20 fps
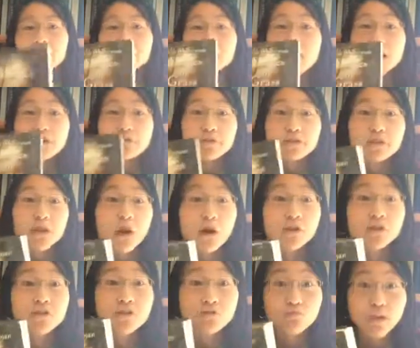John Green
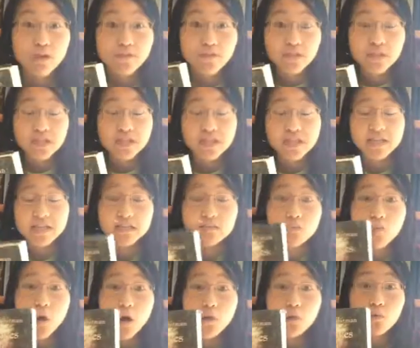also references
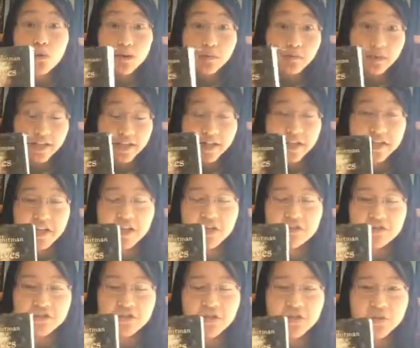Walt Whitman in
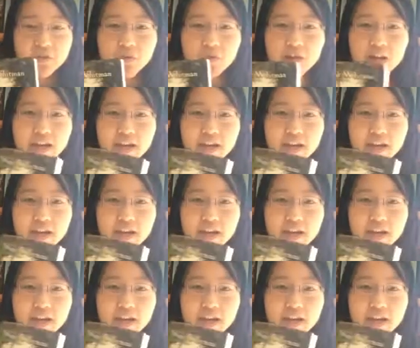here too,